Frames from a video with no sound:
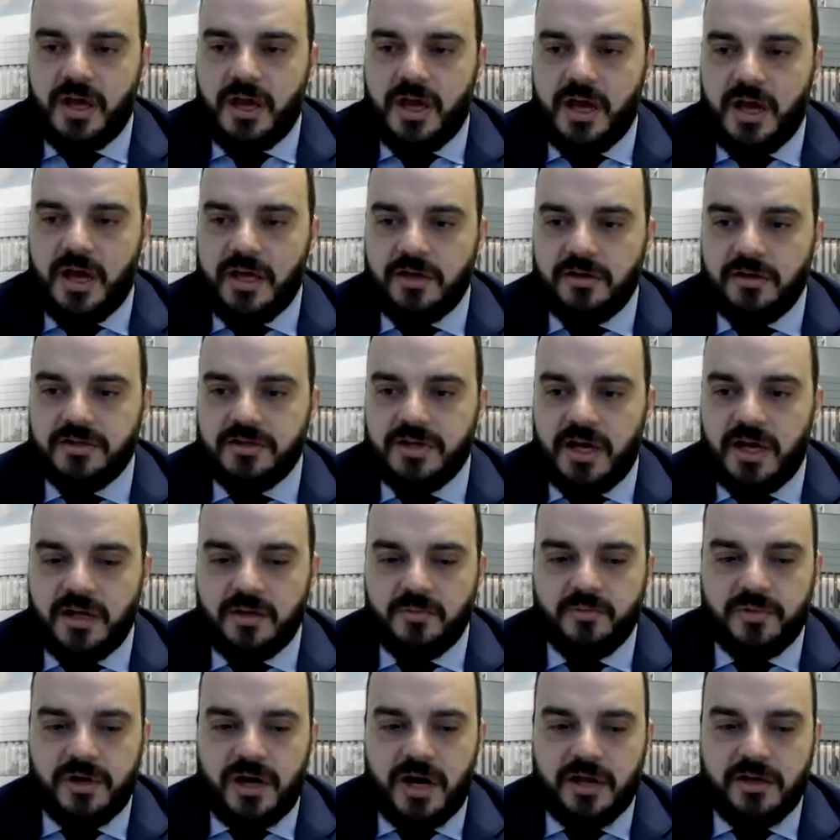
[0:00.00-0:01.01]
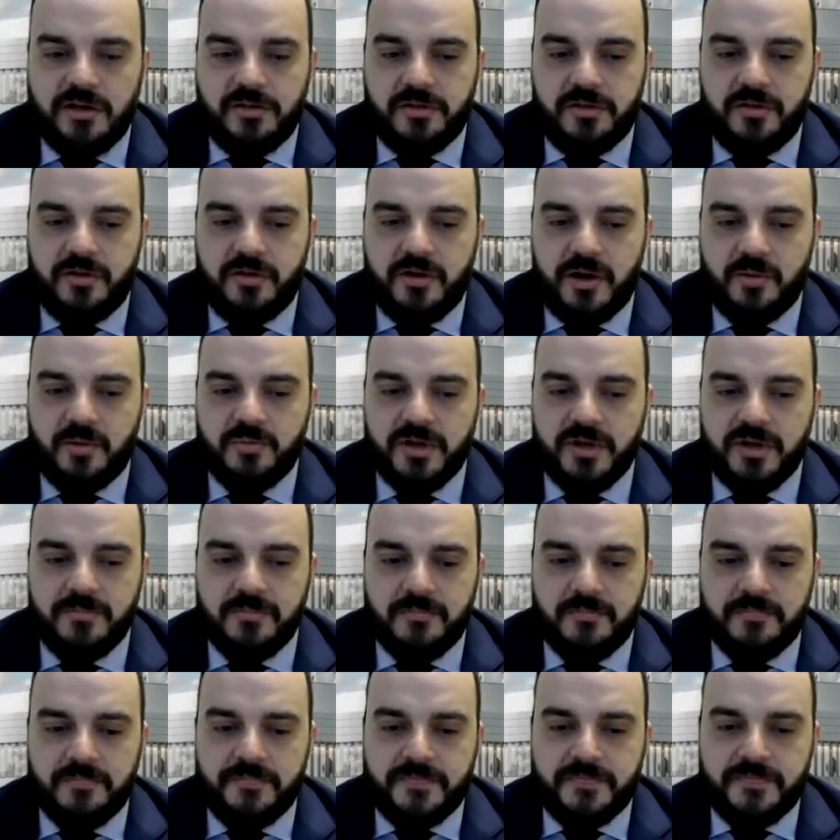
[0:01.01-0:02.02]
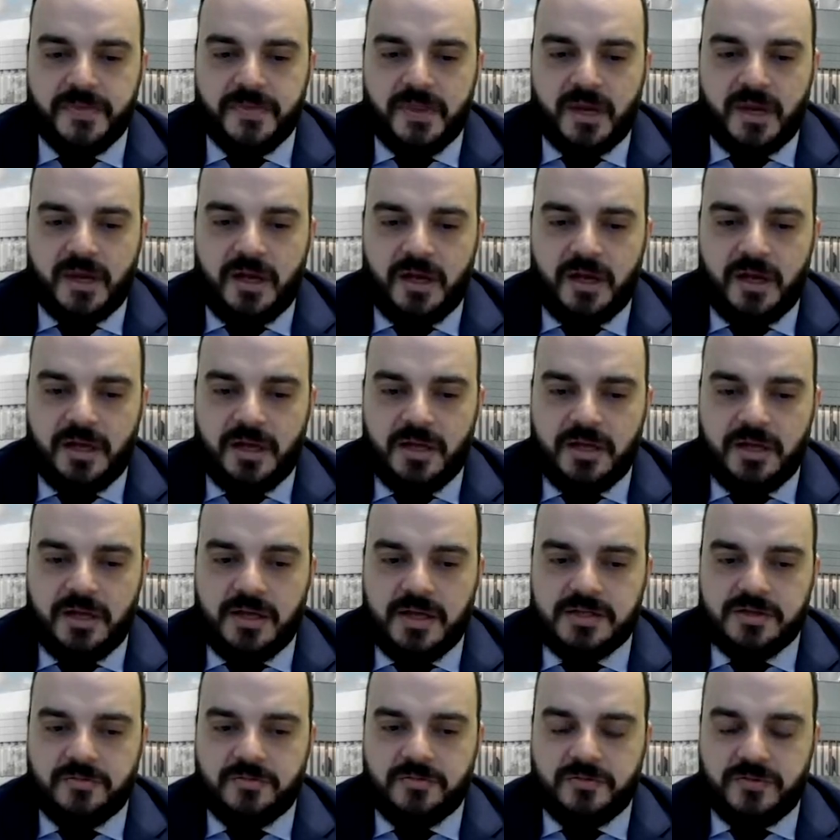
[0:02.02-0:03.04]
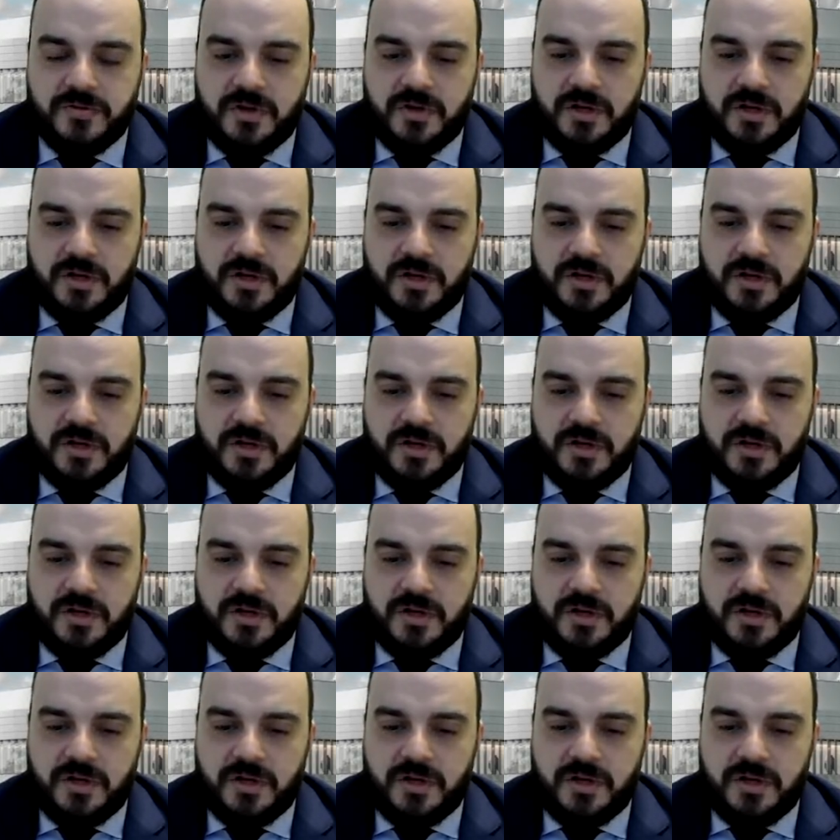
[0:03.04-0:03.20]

iodine brachytherapy. In case of